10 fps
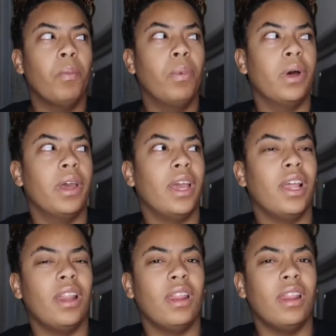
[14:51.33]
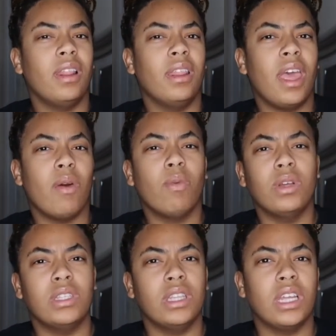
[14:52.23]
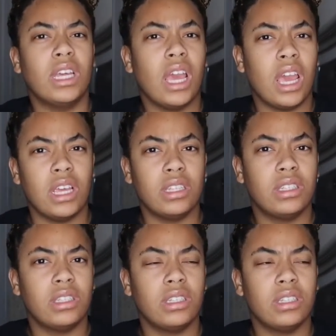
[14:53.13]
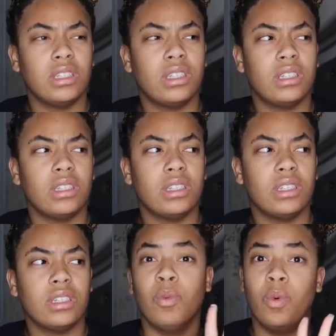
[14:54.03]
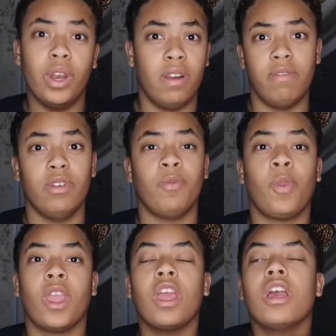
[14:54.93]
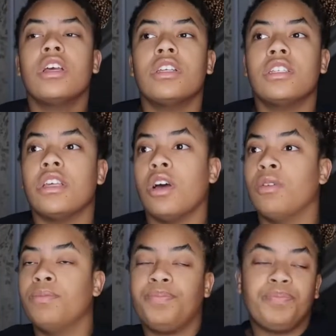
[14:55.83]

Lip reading: but that wasn't the case, whatever. So